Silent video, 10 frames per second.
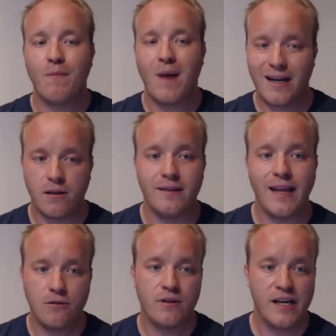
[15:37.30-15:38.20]
my
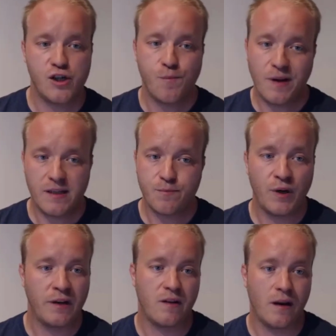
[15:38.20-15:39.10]
day-to-day job at this
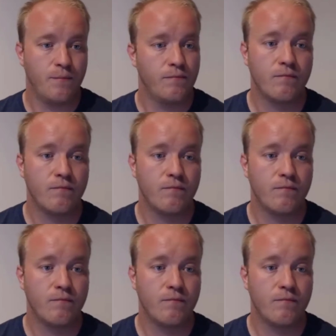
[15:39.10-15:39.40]
point in time.